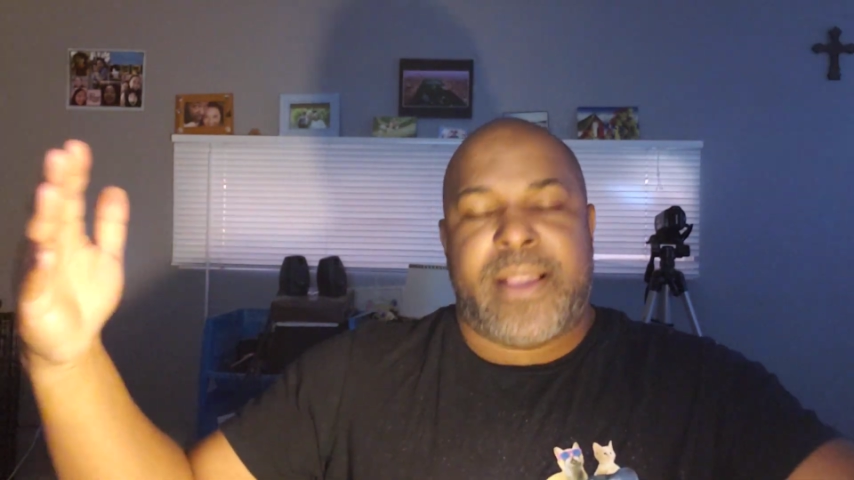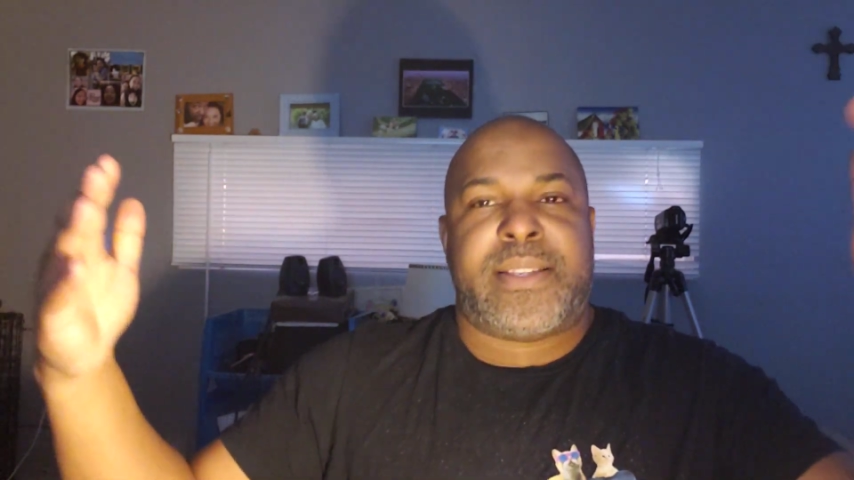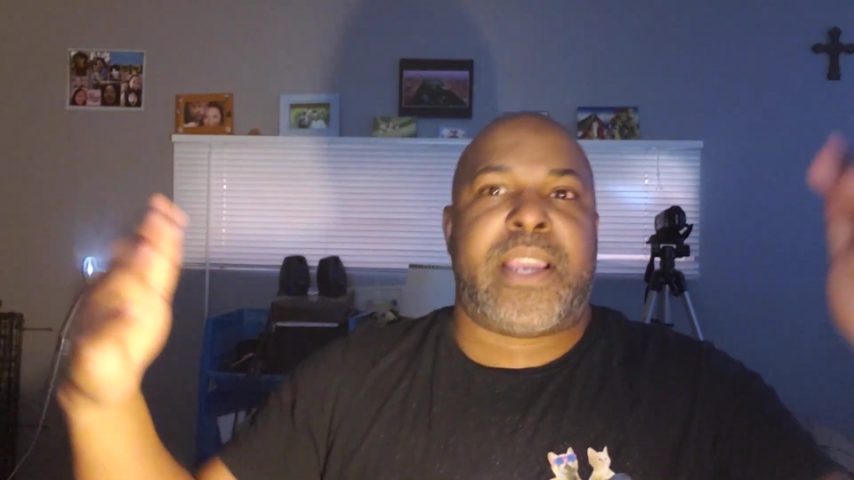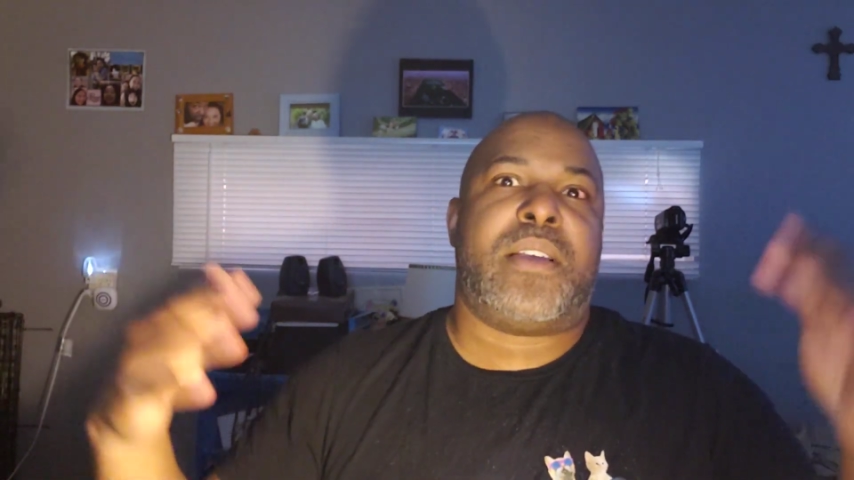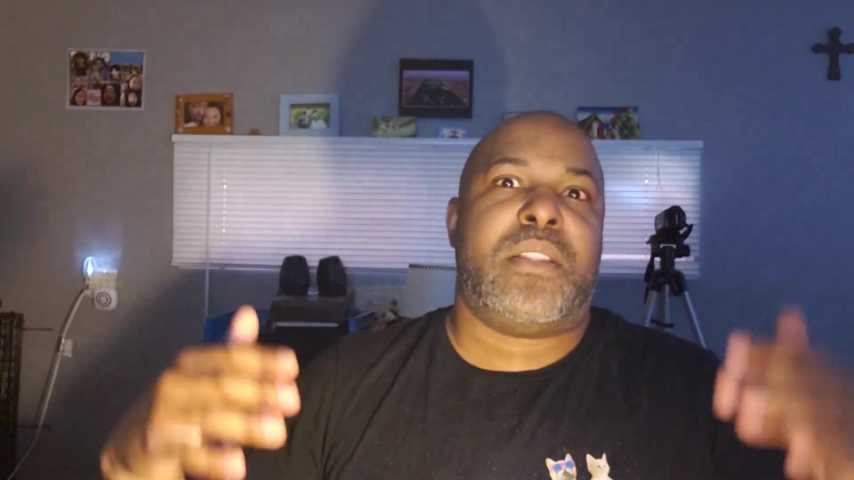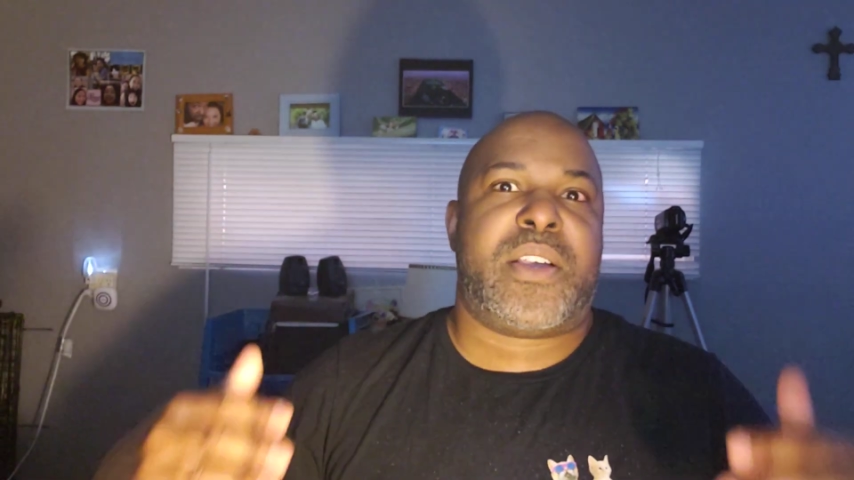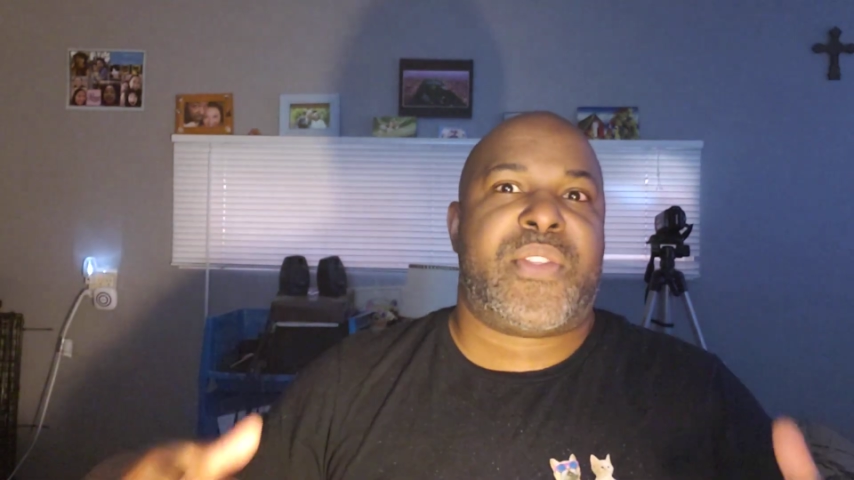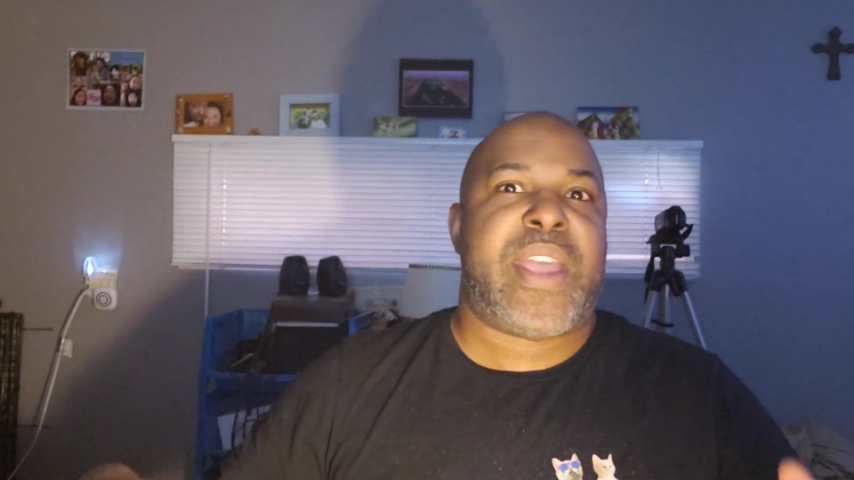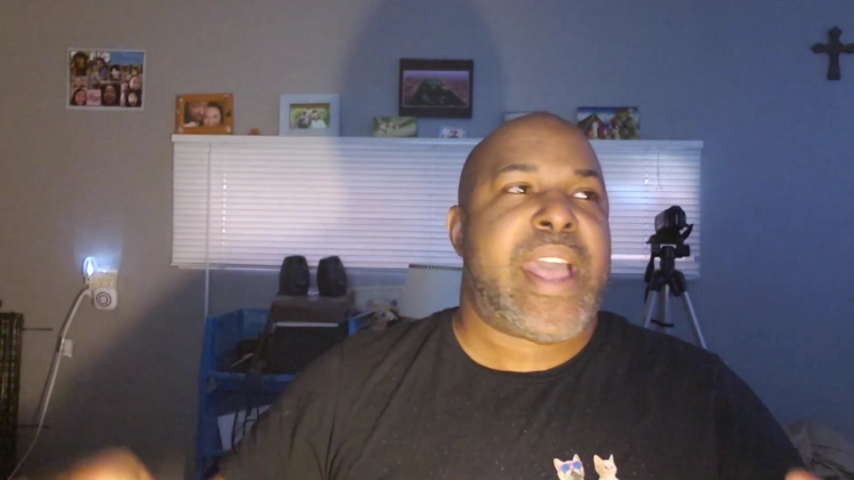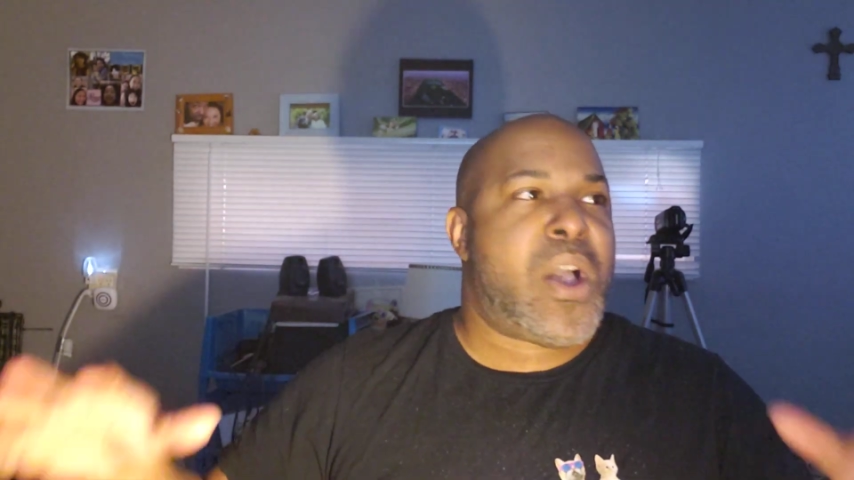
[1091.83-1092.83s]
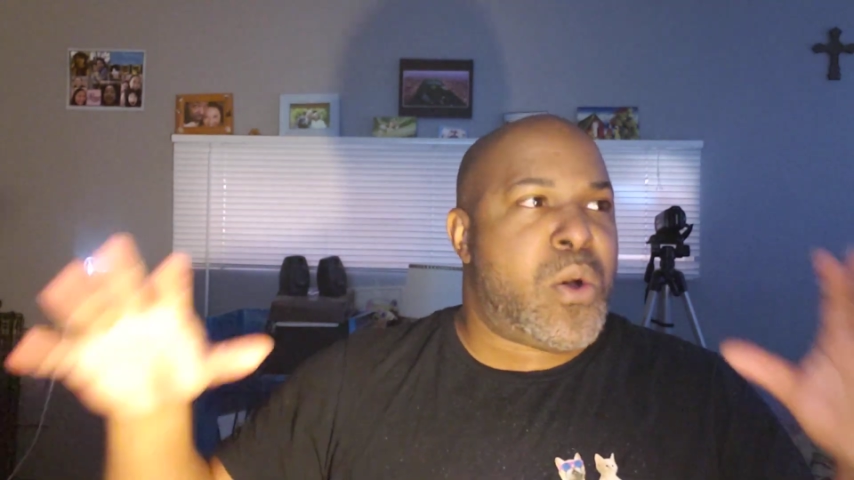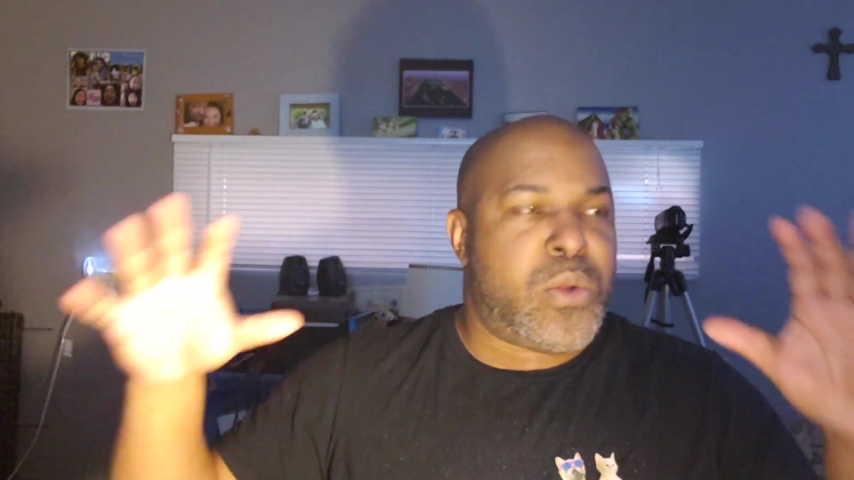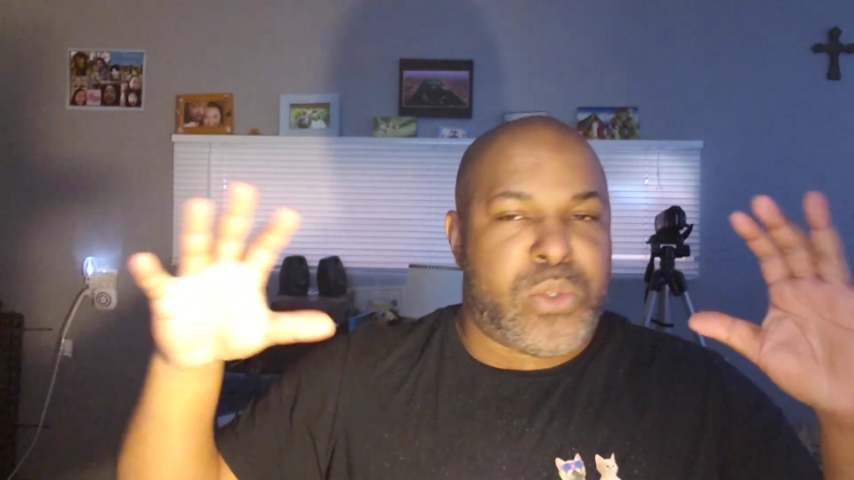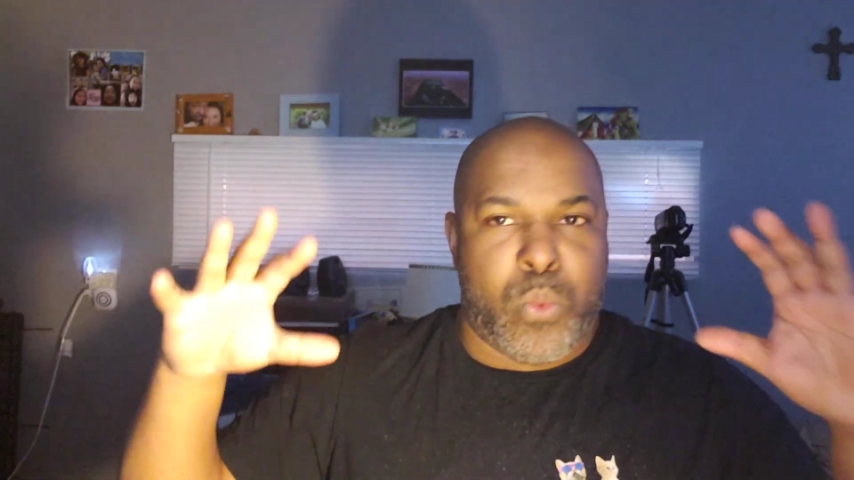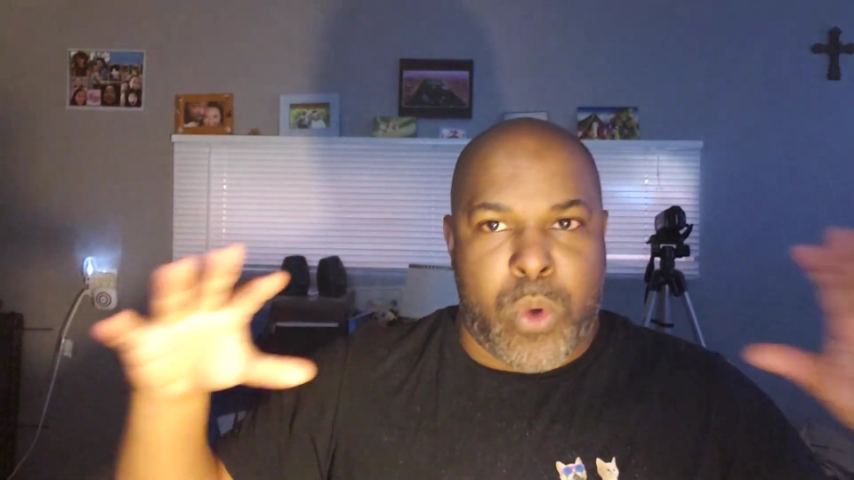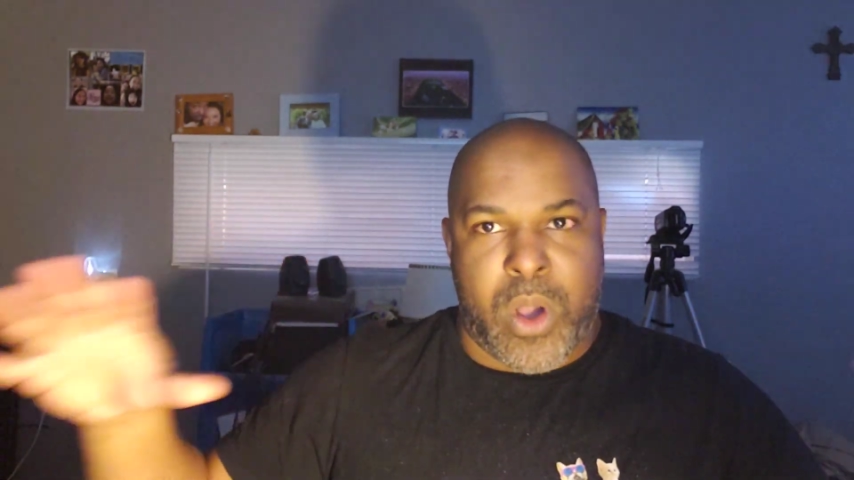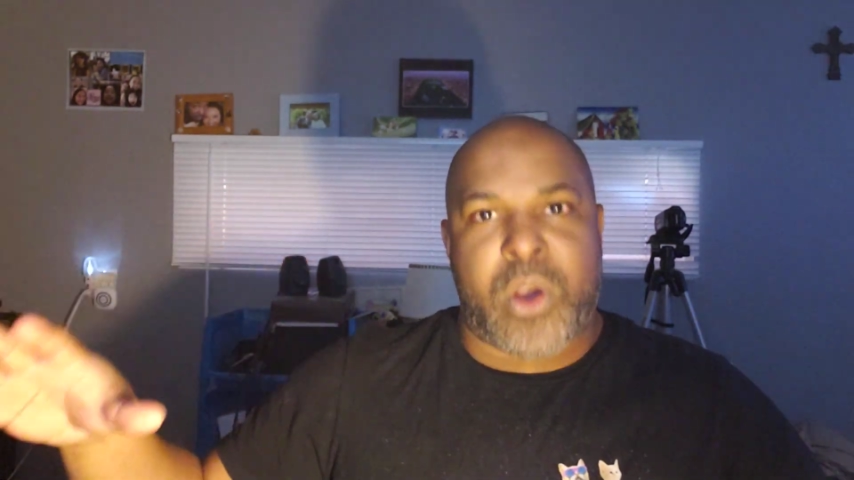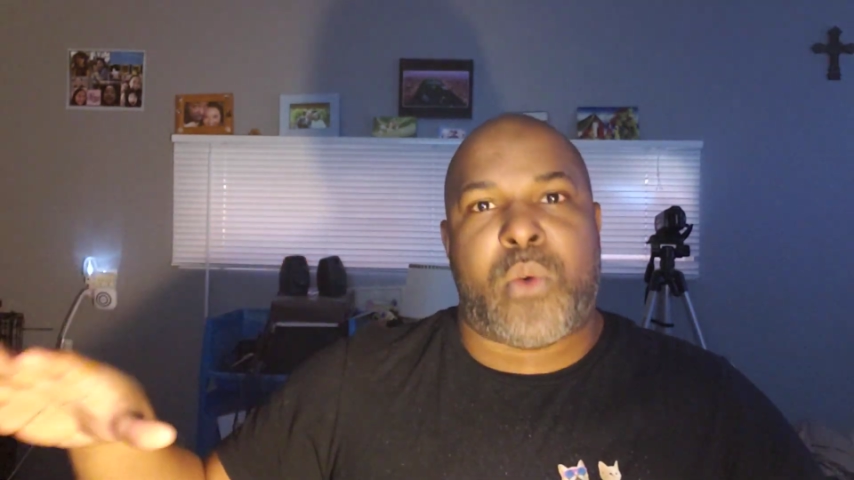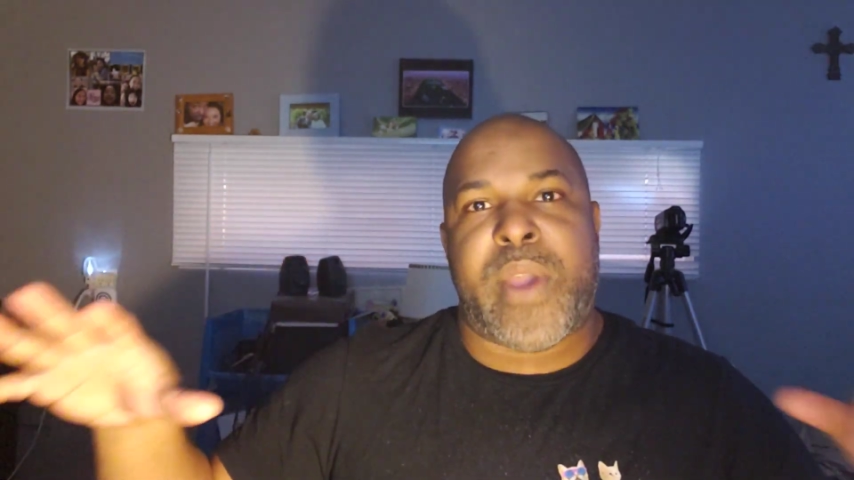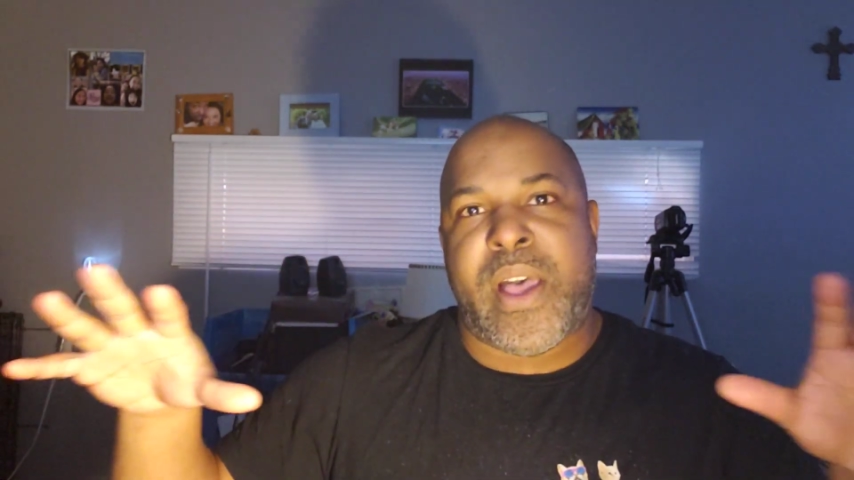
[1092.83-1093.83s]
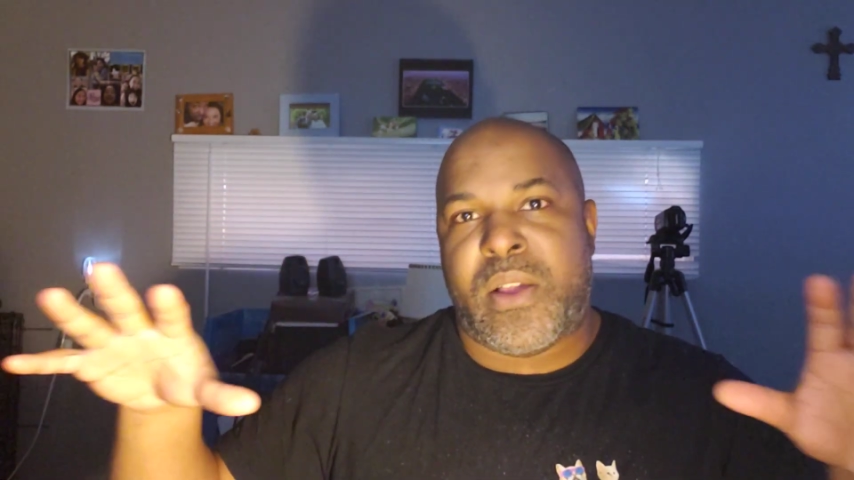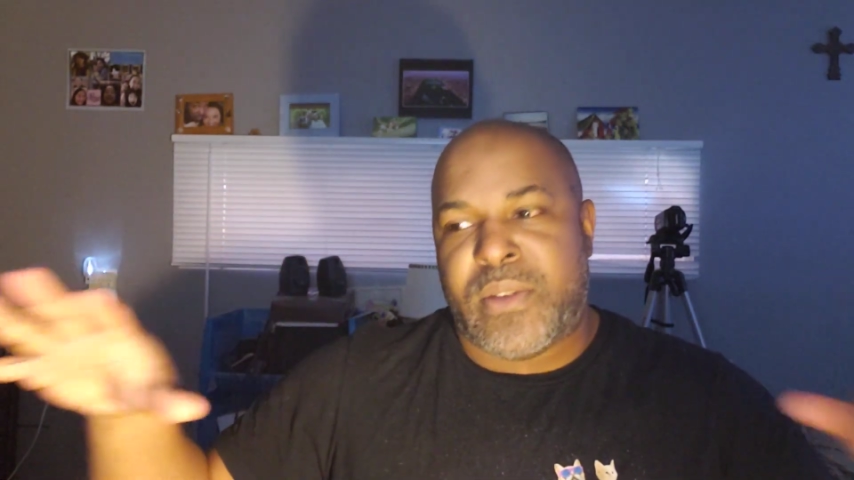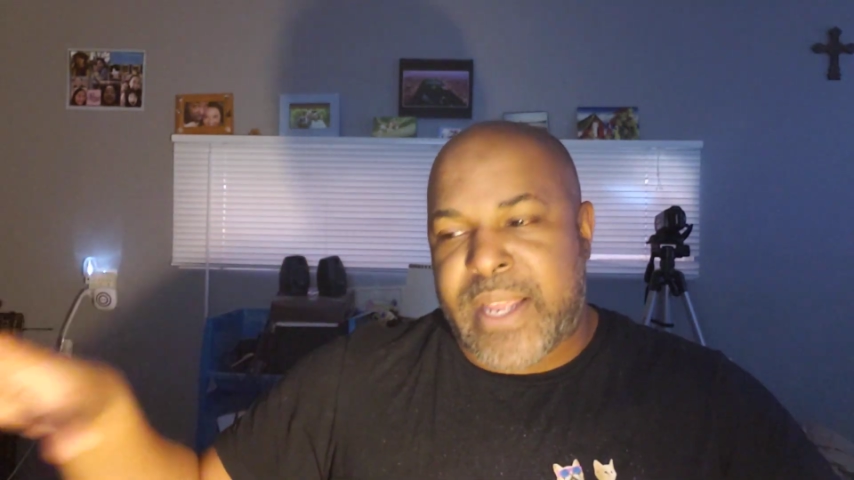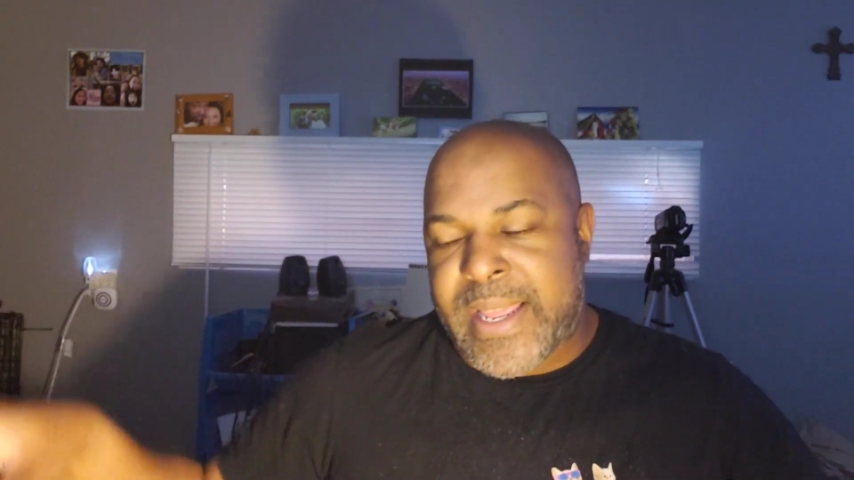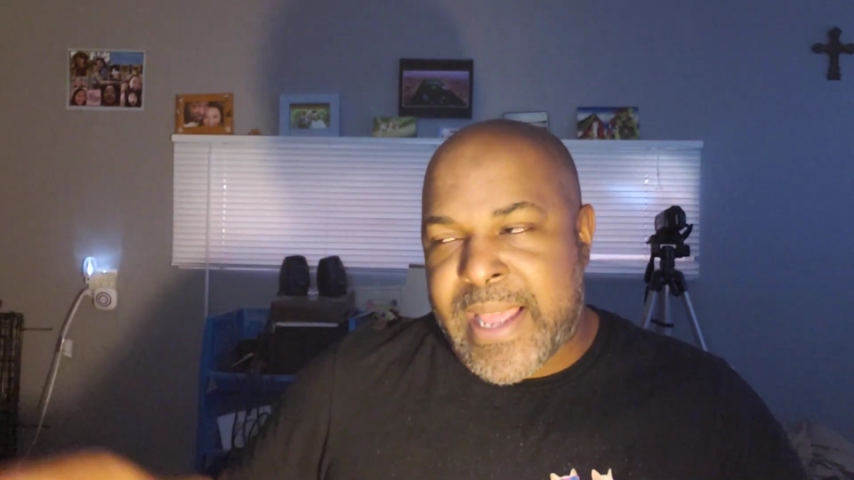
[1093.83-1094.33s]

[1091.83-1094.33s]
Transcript: take a look at the house, walk around.